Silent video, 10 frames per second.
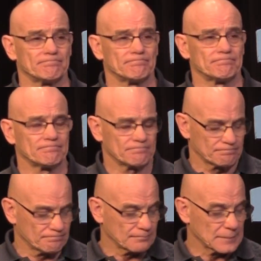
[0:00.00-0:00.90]

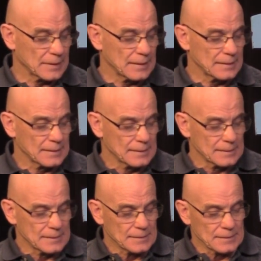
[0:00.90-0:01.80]

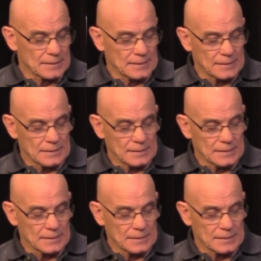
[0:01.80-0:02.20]
(silence)